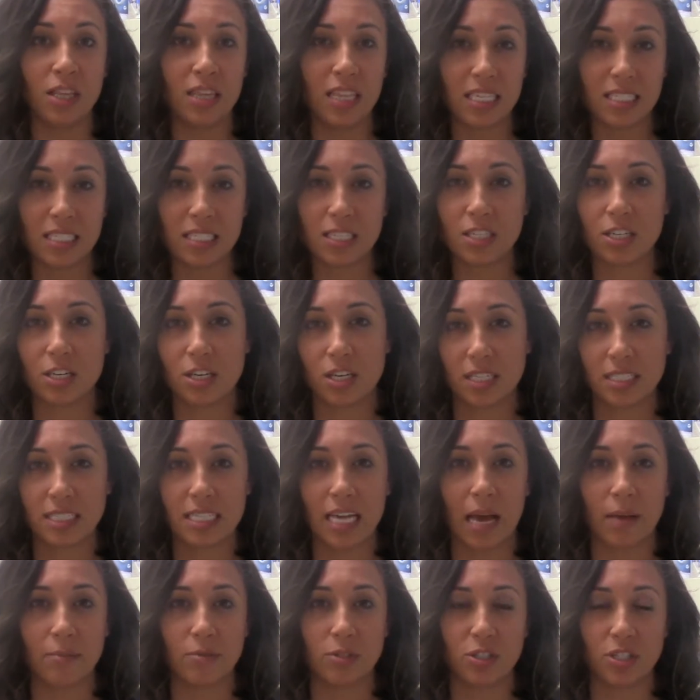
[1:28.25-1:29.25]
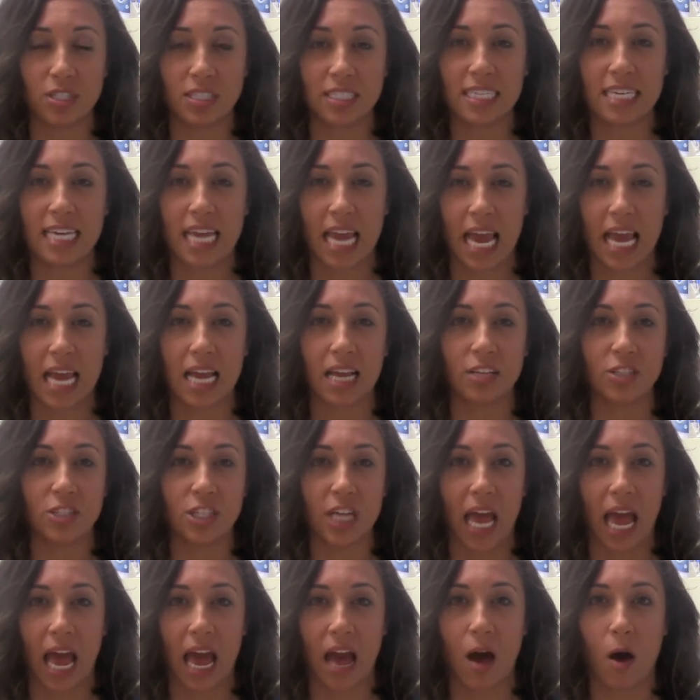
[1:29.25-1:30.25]
This is a good time to just
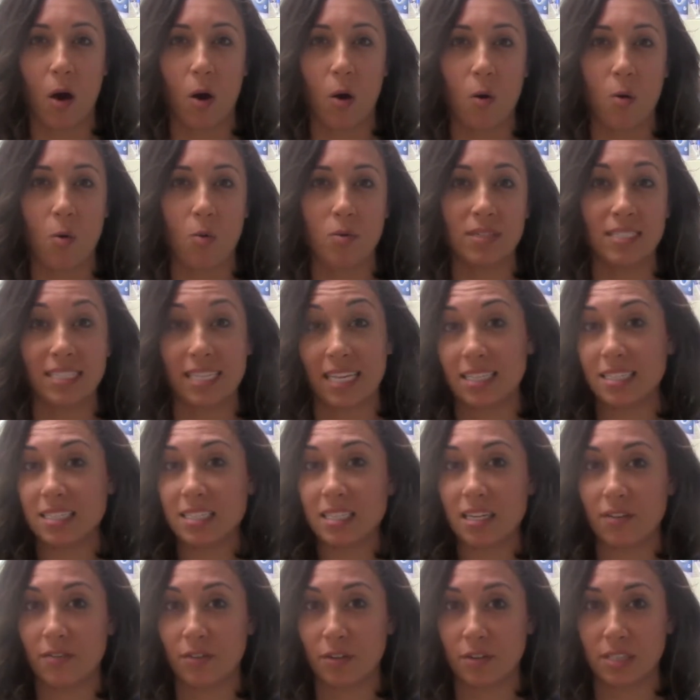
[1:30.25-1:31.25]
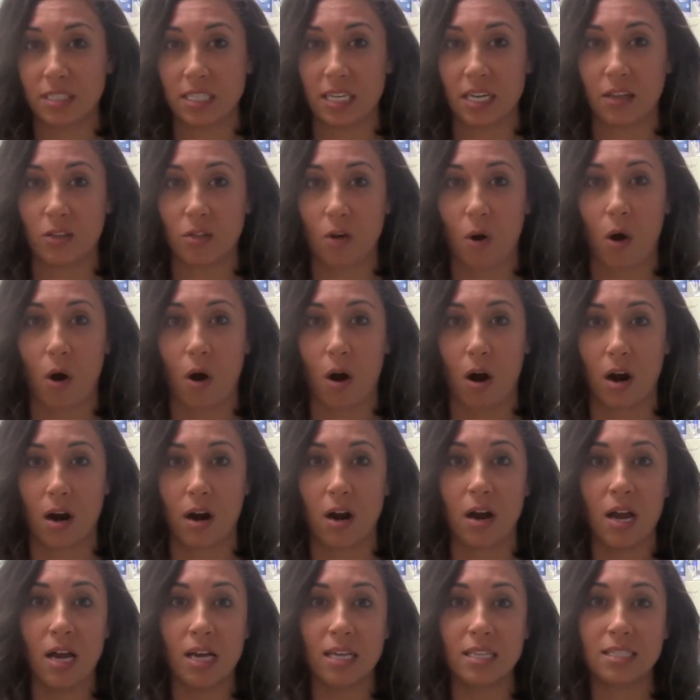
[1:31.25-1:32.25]
gauge how sensitive your teeth
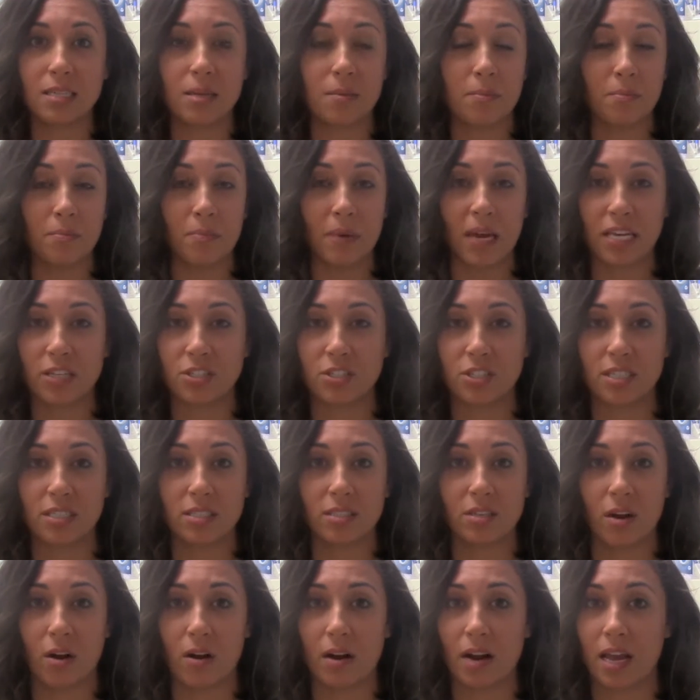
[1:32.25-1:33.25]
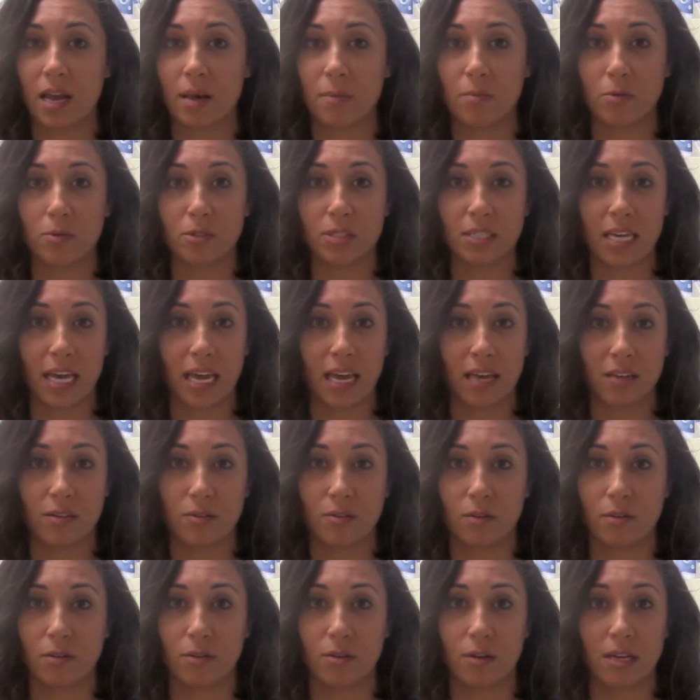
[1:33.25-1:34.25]
are. Some patients are able to
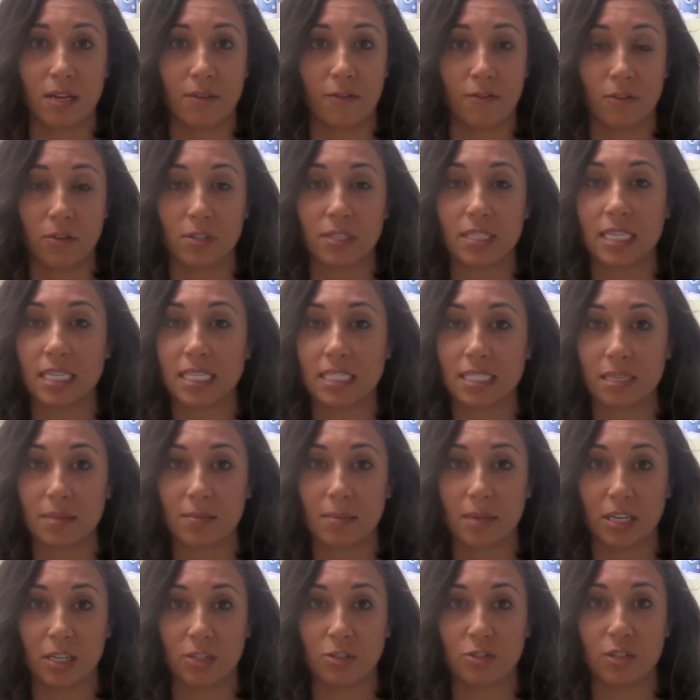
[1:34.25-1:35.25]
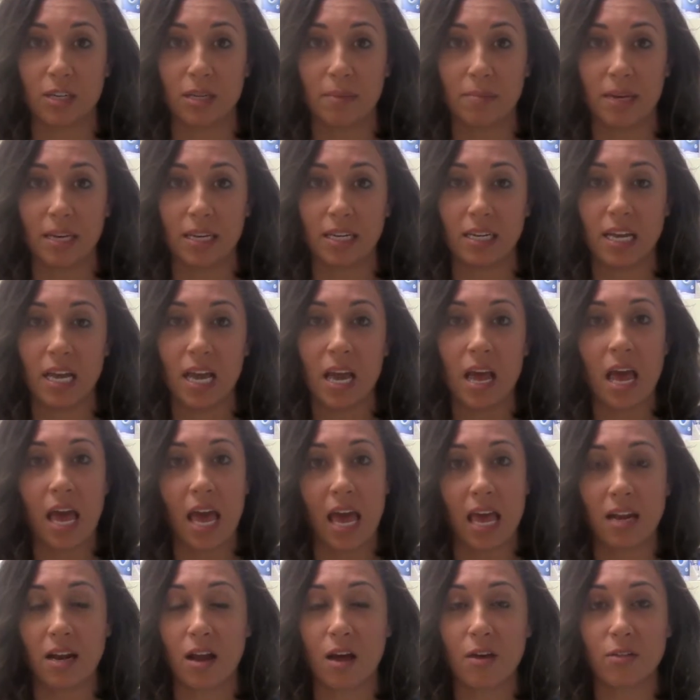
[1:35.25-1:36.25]
handle a full 60-minute treatment
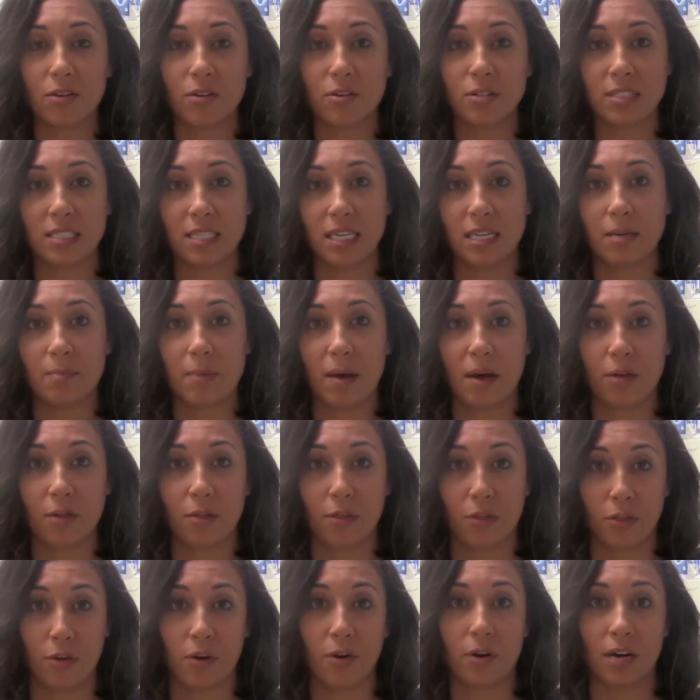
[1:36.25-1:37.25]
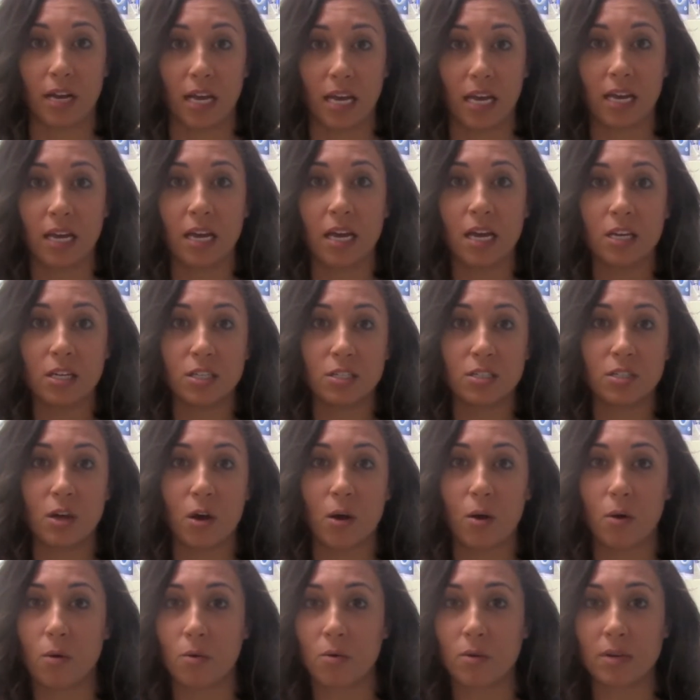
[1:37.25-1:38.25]
and others need about 30.
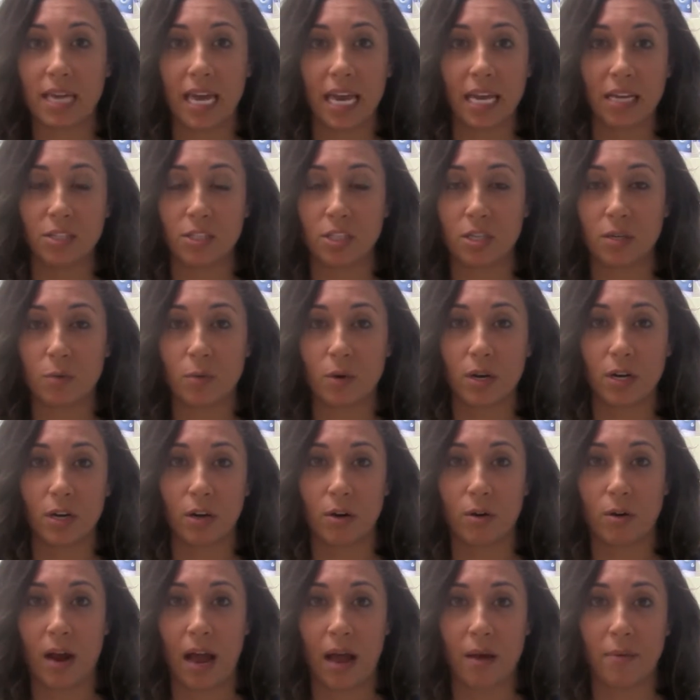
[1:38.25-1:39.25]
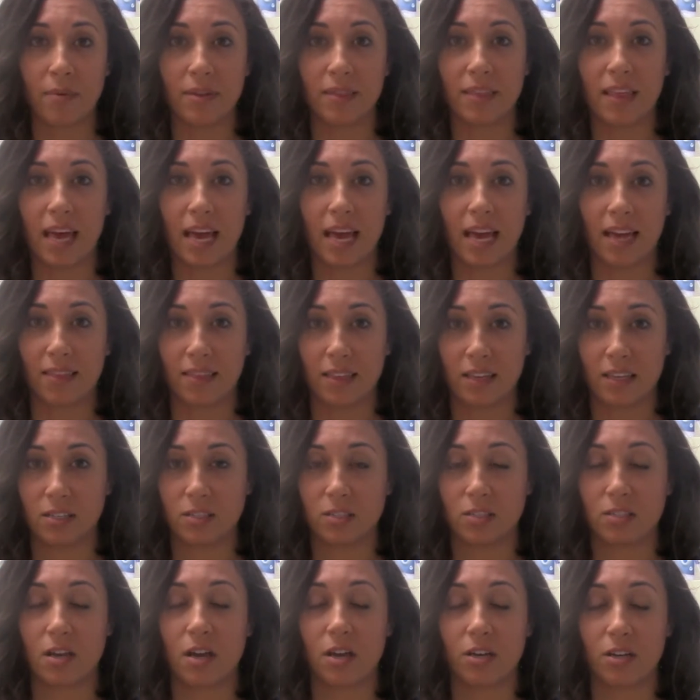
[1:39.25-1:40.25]
So gauging where you're at with that, I think
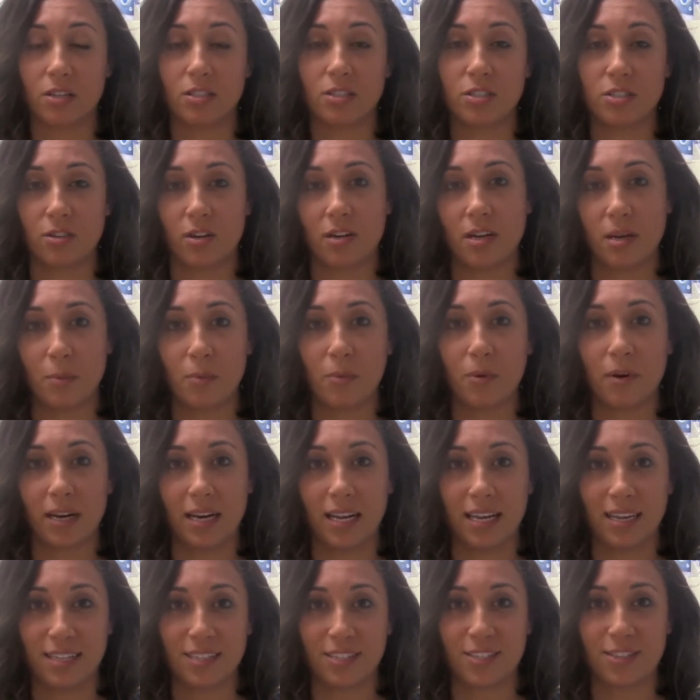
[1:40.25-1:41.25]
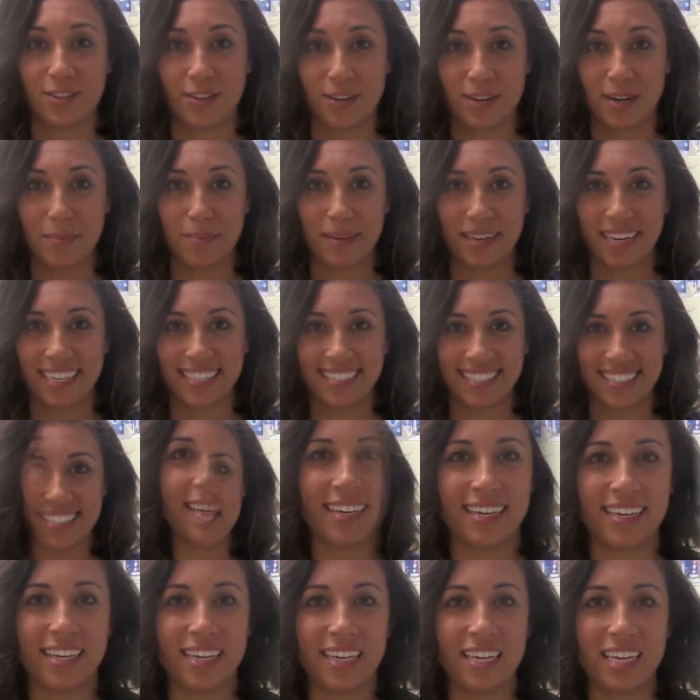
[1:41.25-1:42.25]
a good starting point is 30 minutes.